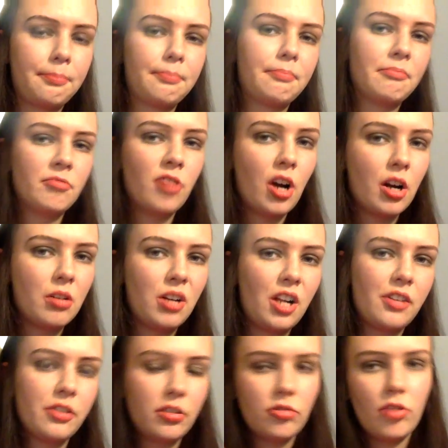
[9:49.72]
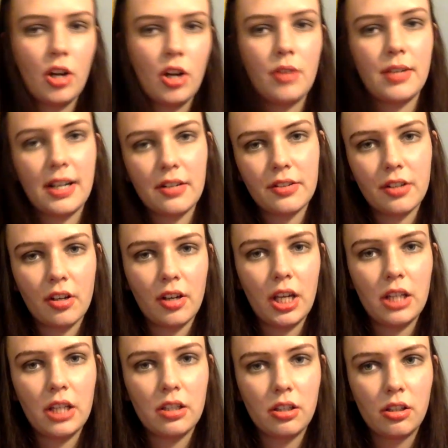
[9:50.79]
London Road
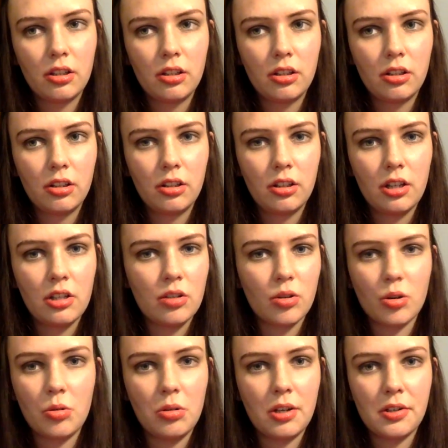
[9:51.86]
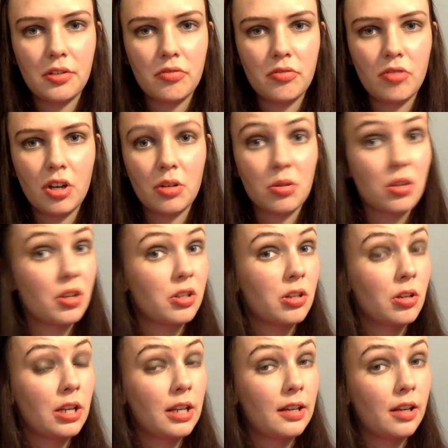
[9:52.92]
outside. It's not called London Road, although
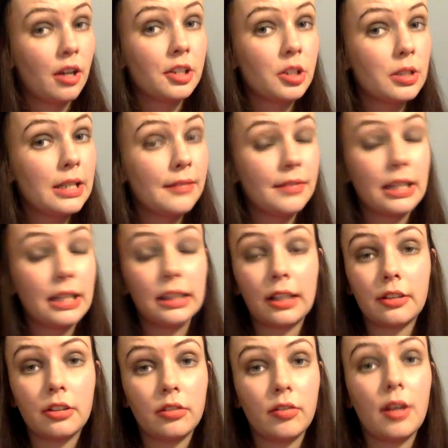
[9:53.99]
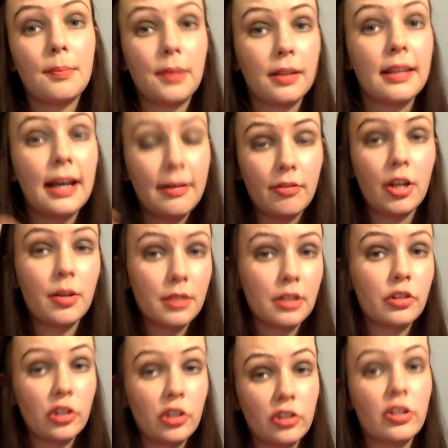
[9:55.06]
I do live near London Road, but that road is
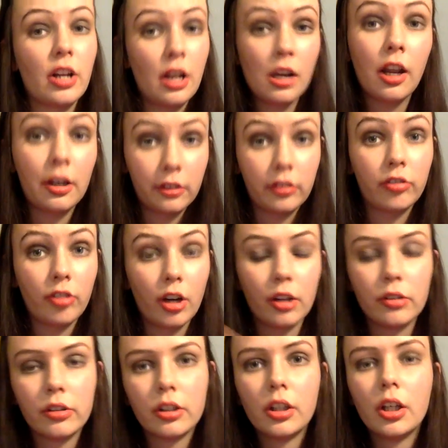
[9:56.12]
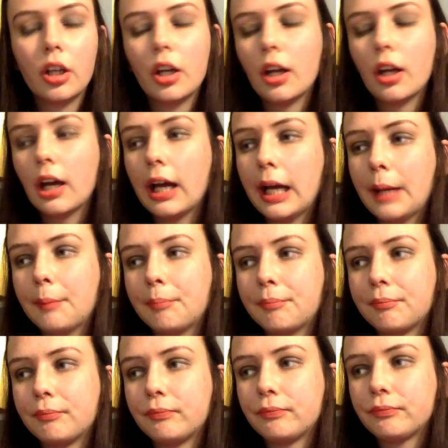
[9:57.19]
just London Road.
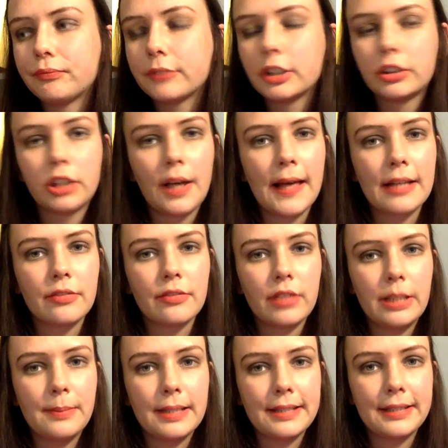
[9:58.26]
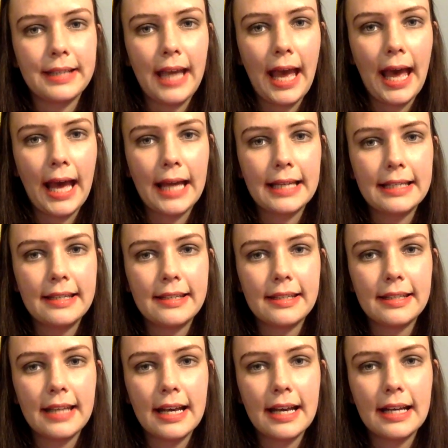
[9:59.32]
So that's really busy, and
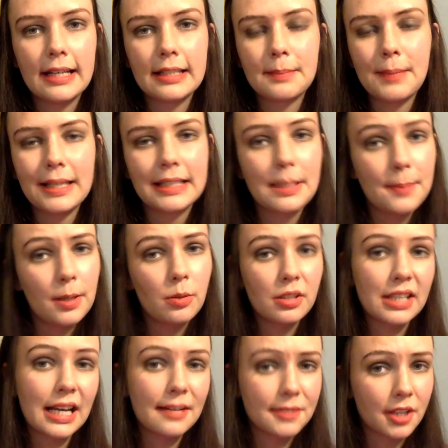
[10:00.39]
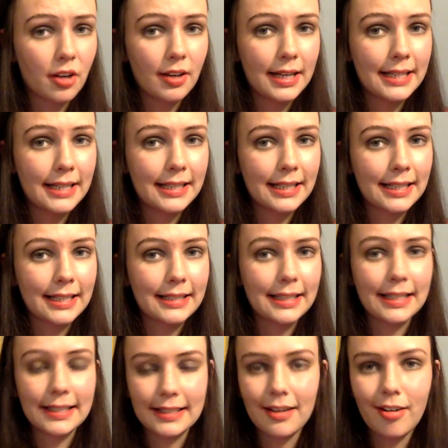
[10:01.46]
there's pesky builders outside, and they
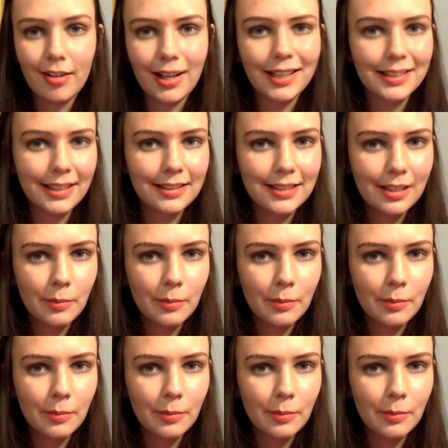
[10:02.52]
start like 6 in the